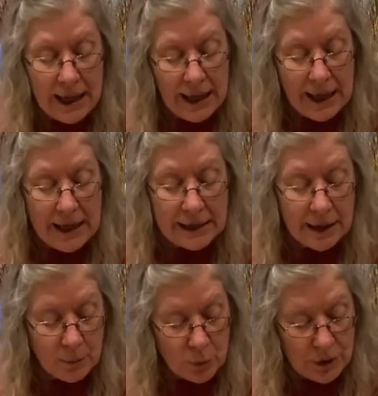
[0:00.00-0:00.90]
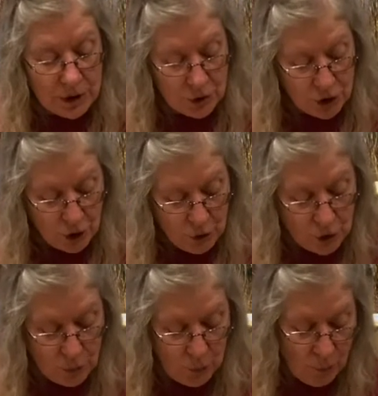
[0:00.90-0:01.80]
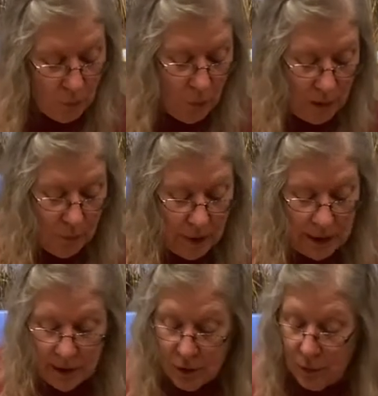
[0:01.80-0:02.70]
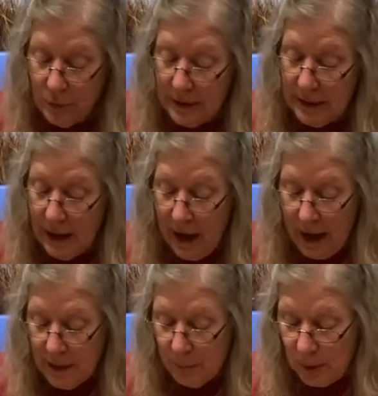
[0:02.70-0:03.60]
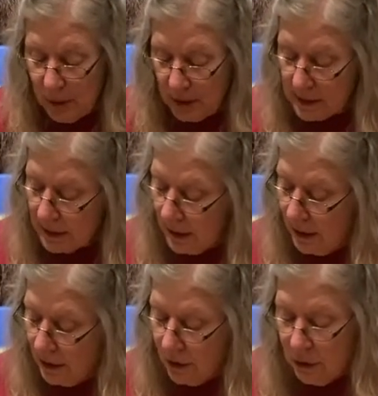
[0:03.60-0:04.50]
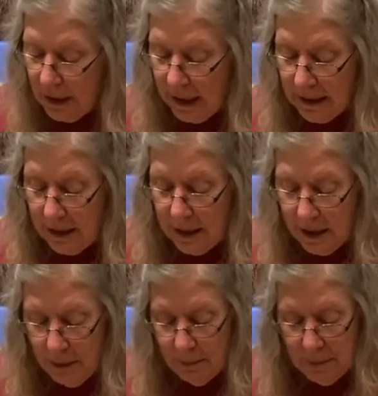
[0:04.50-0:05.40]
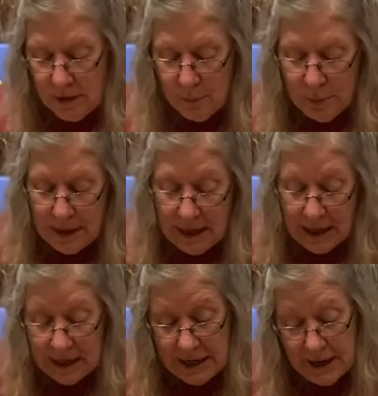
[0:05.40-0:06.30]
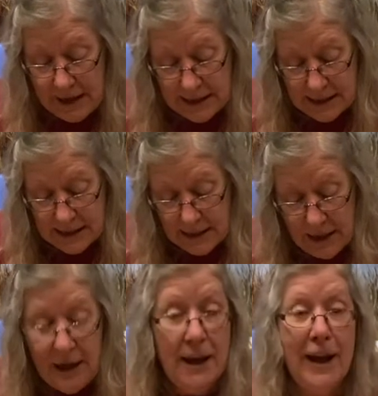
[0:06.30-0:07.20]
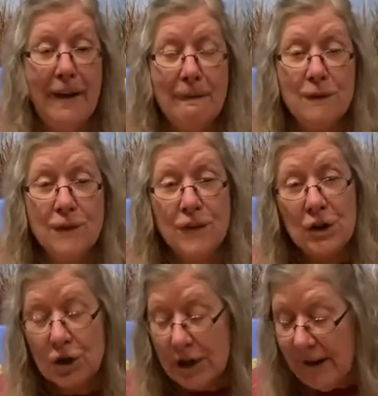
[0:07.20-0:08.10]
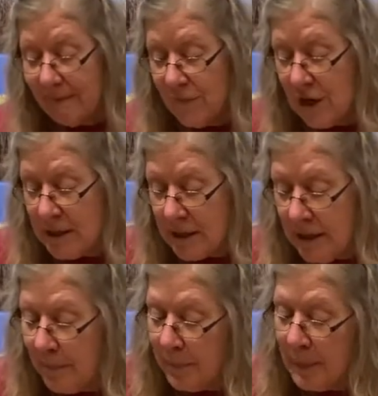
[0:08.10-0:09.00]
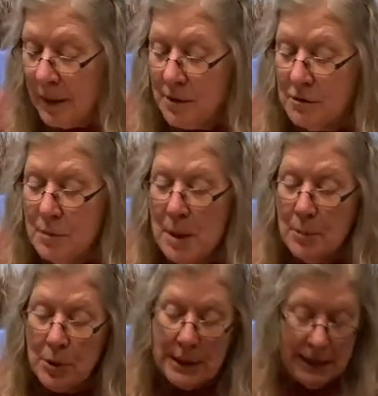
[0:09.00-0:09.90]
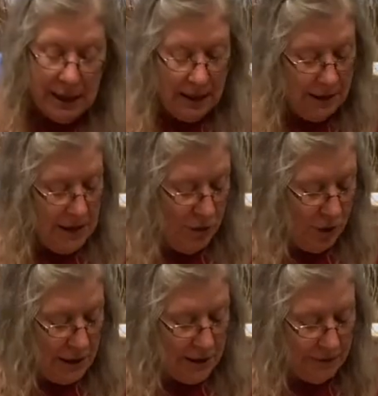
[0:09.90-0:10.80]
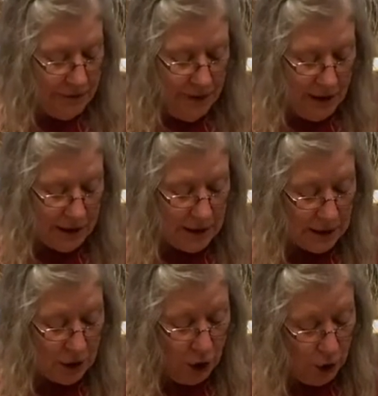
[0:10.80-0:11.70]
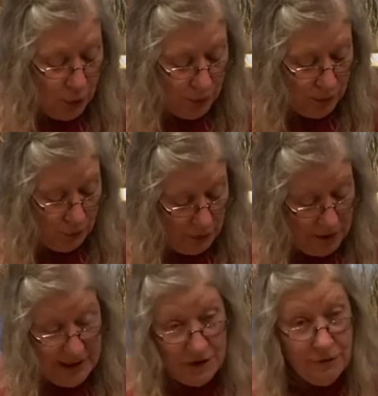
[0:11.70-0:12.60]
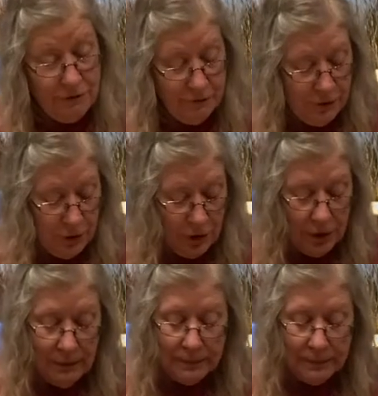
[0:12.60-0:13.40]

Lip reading: And I'm going to show you what we do with the cotton balls to get him to be nice and furry and fuzzy. So remember, the Arctic fox's coat, or his fur,